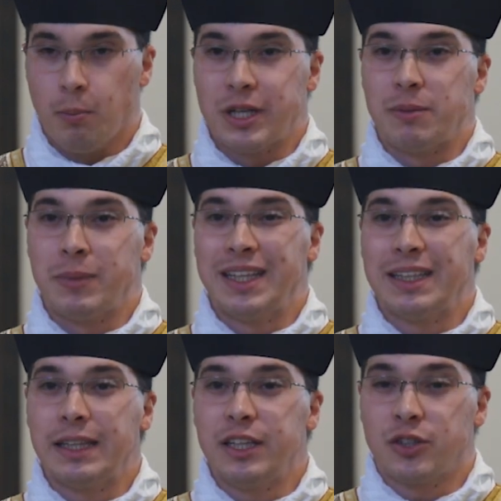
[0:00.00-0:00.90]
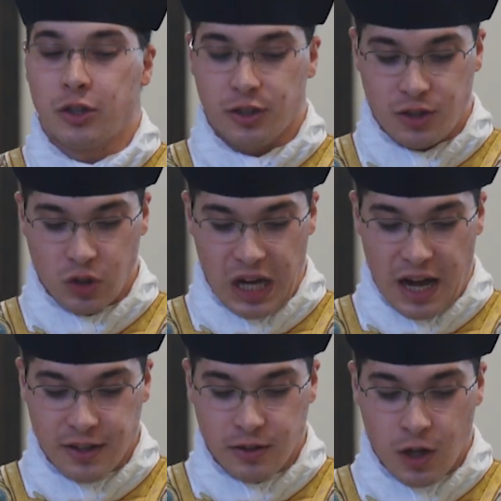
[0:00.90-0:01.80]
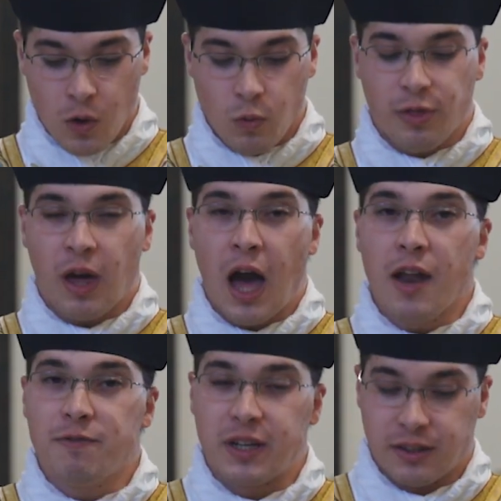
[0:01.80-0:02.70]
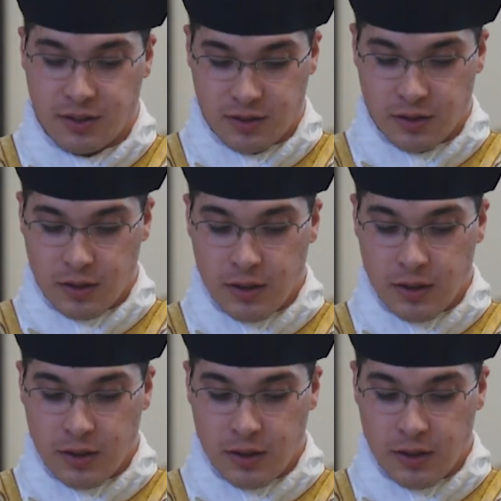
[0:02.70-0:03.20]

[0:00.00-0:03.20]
but immediately turns to God with confidence,